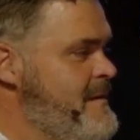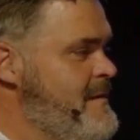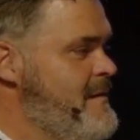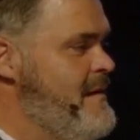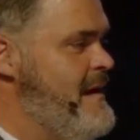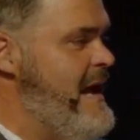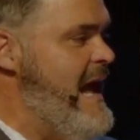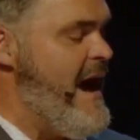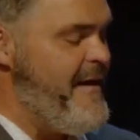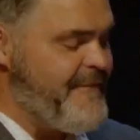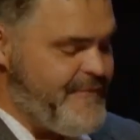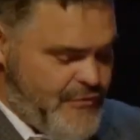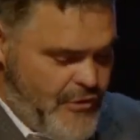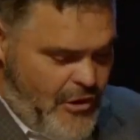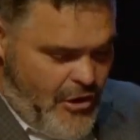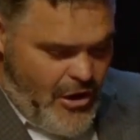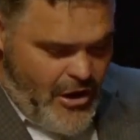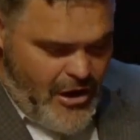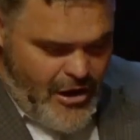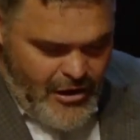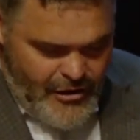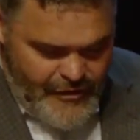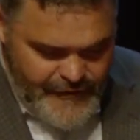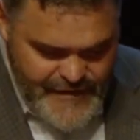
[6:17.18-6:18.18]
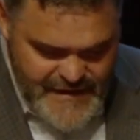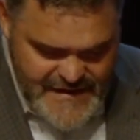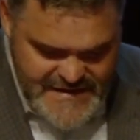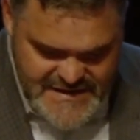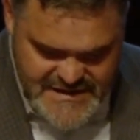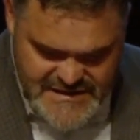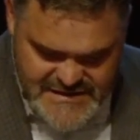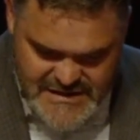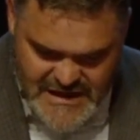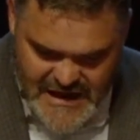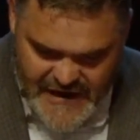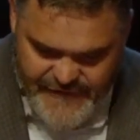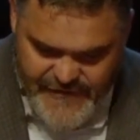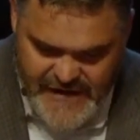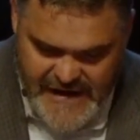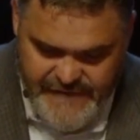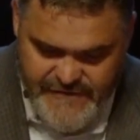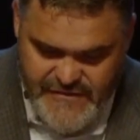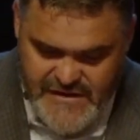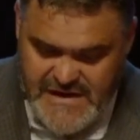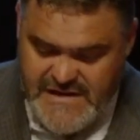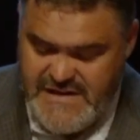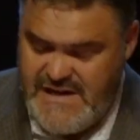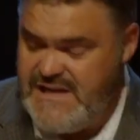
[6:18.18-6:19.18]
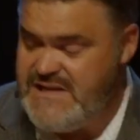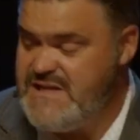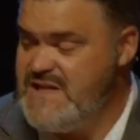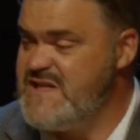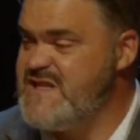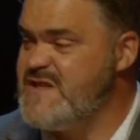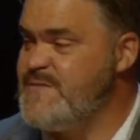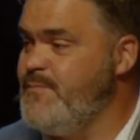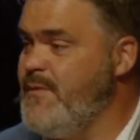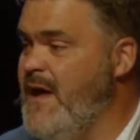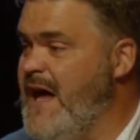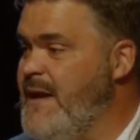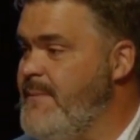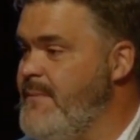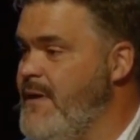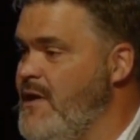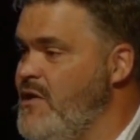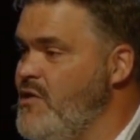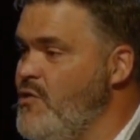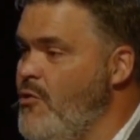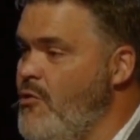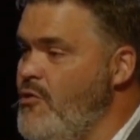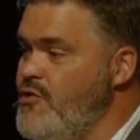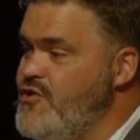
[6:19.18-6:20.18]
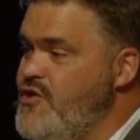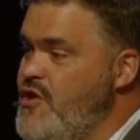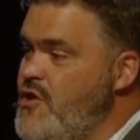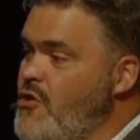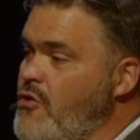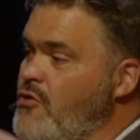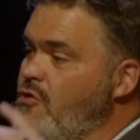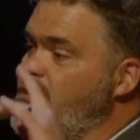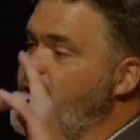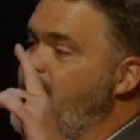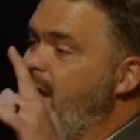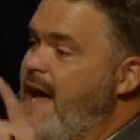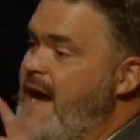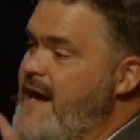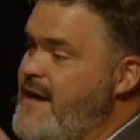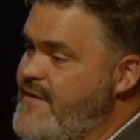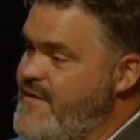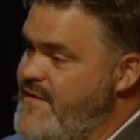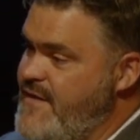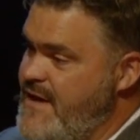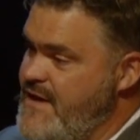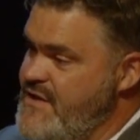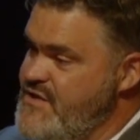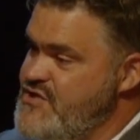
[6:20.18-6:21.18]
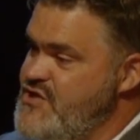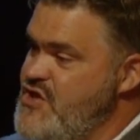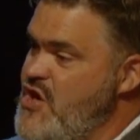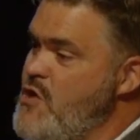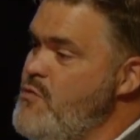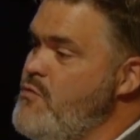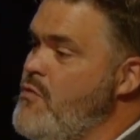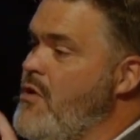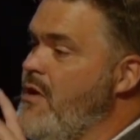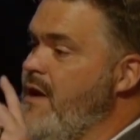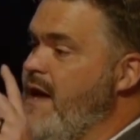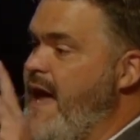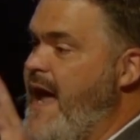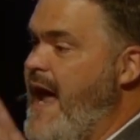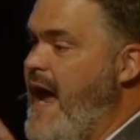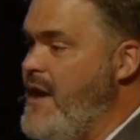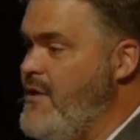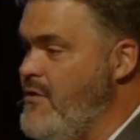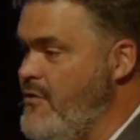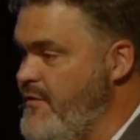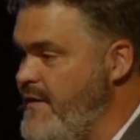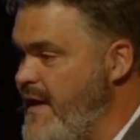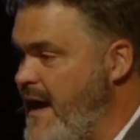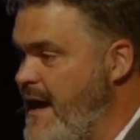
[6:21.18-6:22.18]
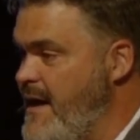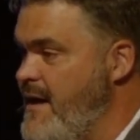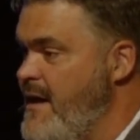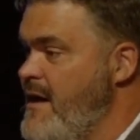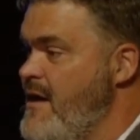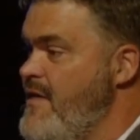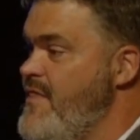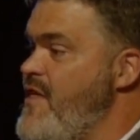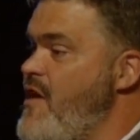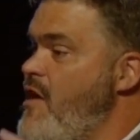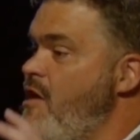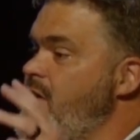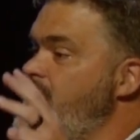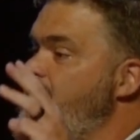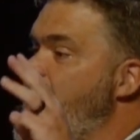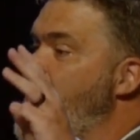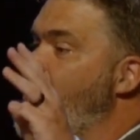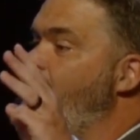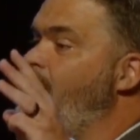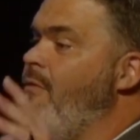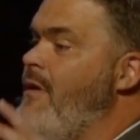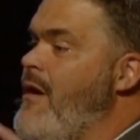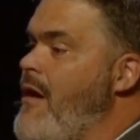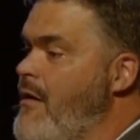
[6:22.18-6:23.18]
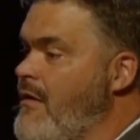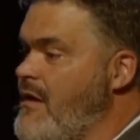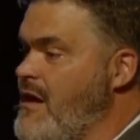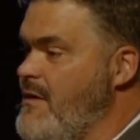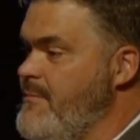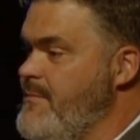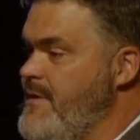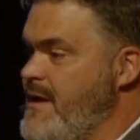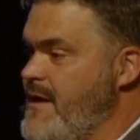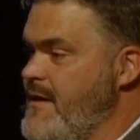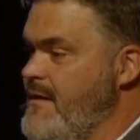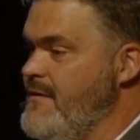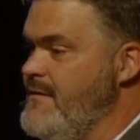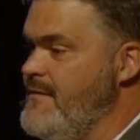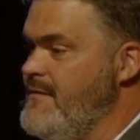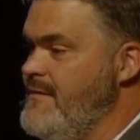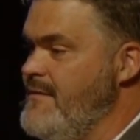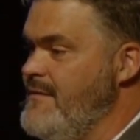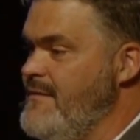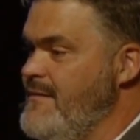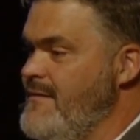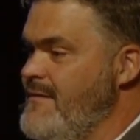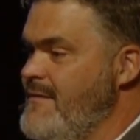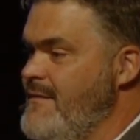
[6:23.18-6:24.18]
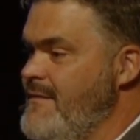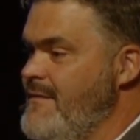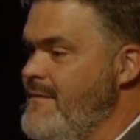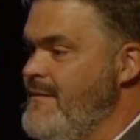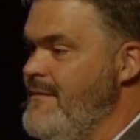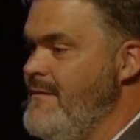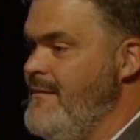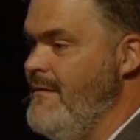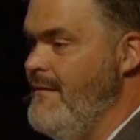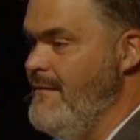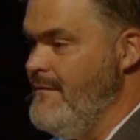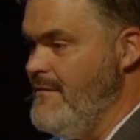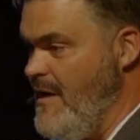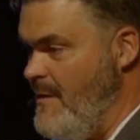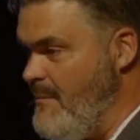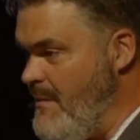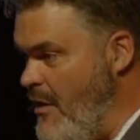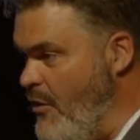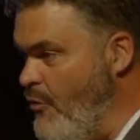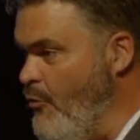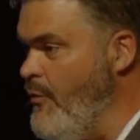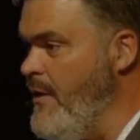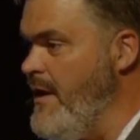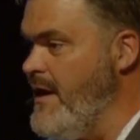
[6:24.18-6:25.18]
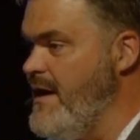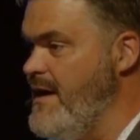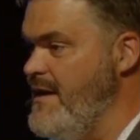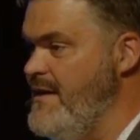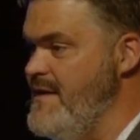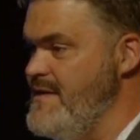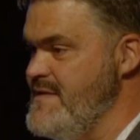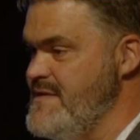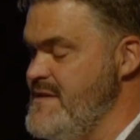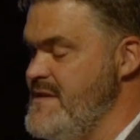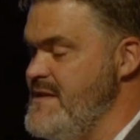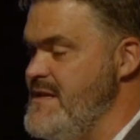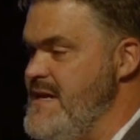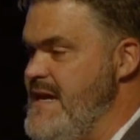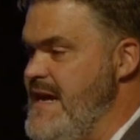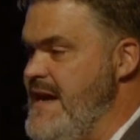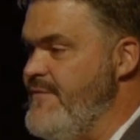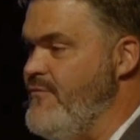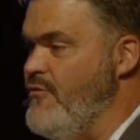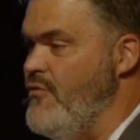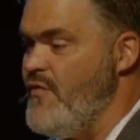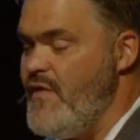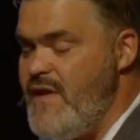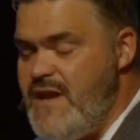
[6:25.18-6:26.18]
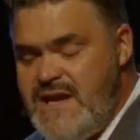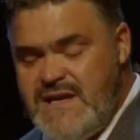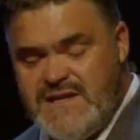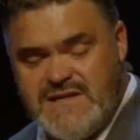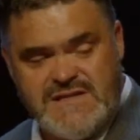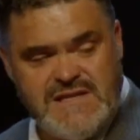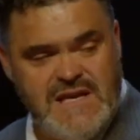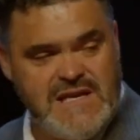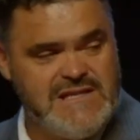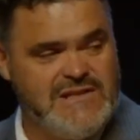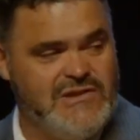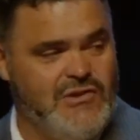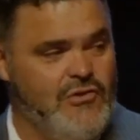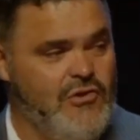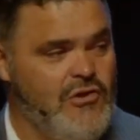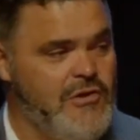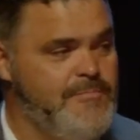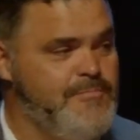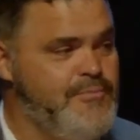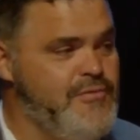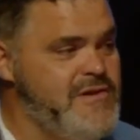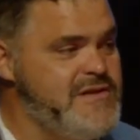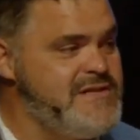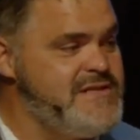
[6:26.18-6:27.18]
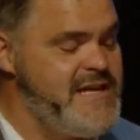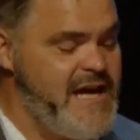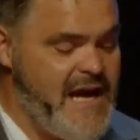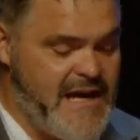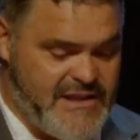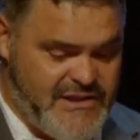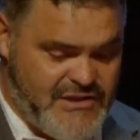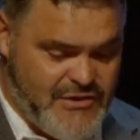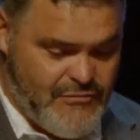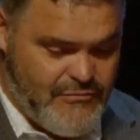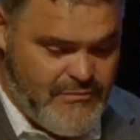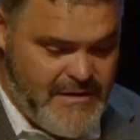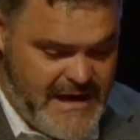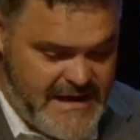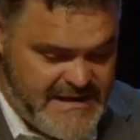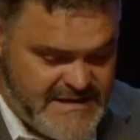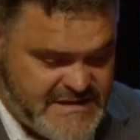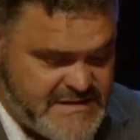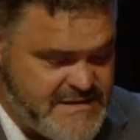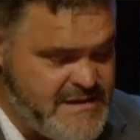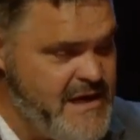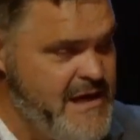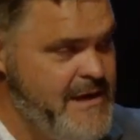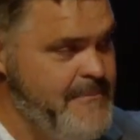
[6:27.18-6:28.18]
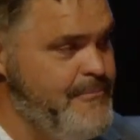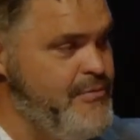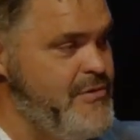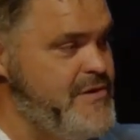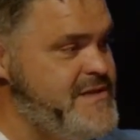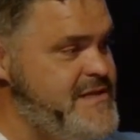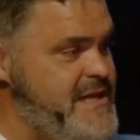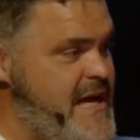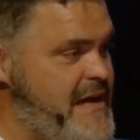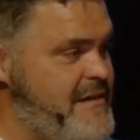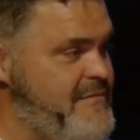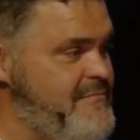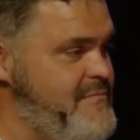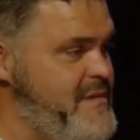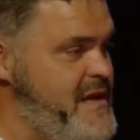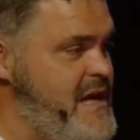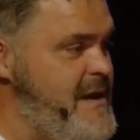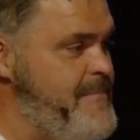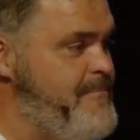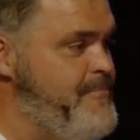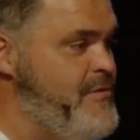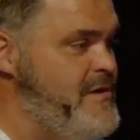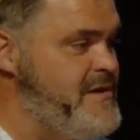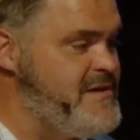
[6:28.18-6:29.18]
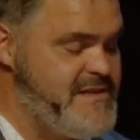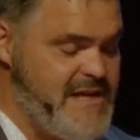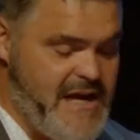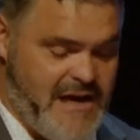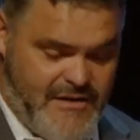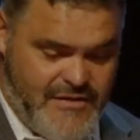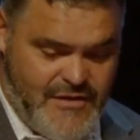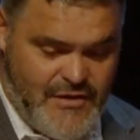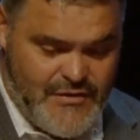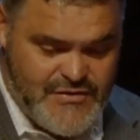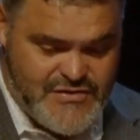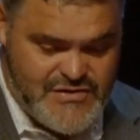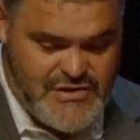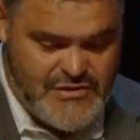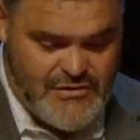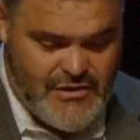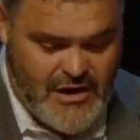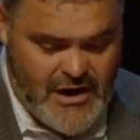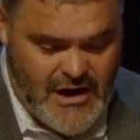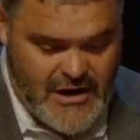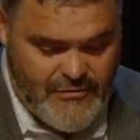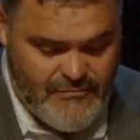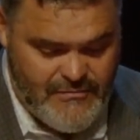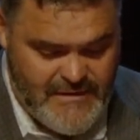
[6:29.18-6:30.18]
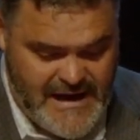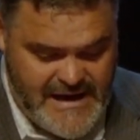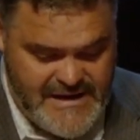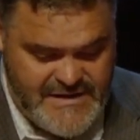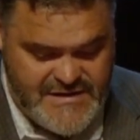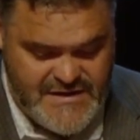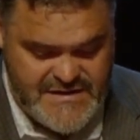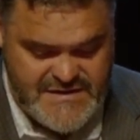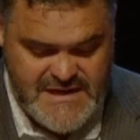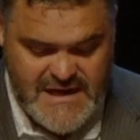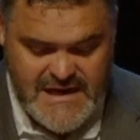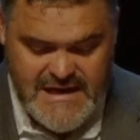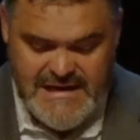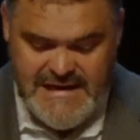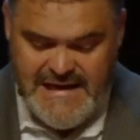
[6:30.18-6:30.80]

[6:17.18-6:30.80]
After all this stuff he's explained about, Lord, you don't like this, you won't handle that. They're not welcome here. Talking about wickedness and evil. Then he says, Lord, protect the rest, protect me, protect those who are righteous.